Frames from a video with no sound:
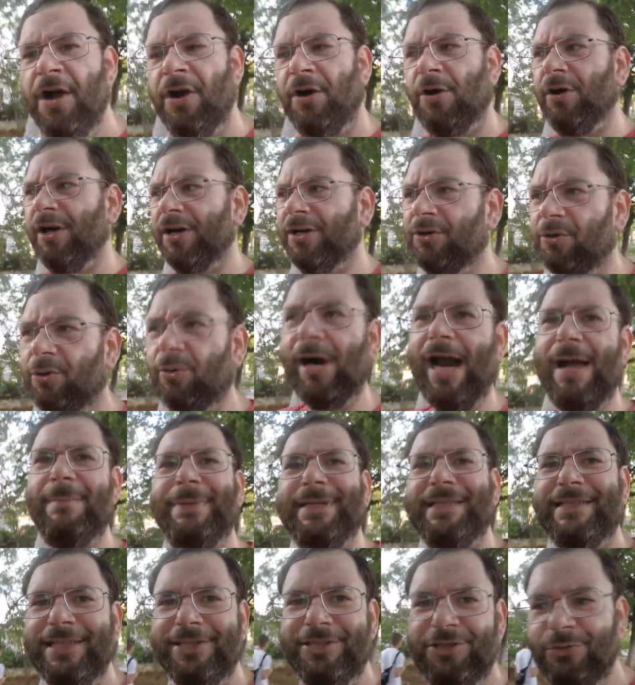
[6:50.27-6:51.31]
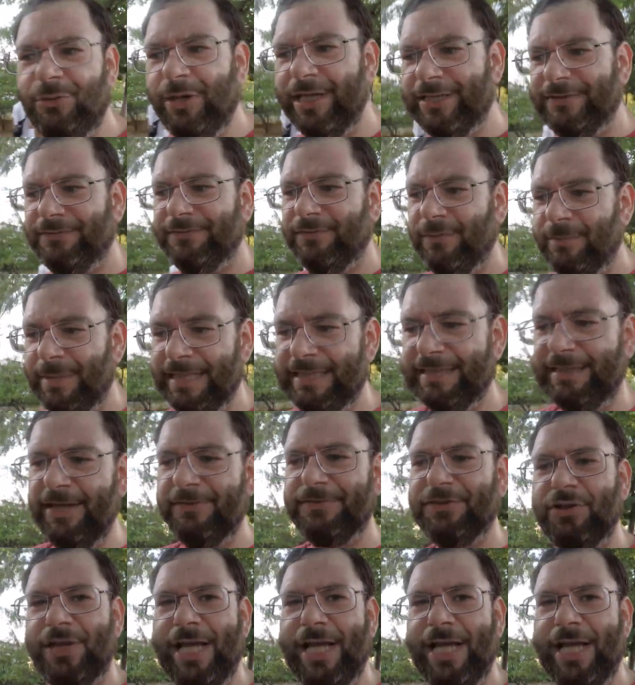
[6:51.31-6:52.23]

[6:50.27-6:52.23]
or a crappy situation for myself.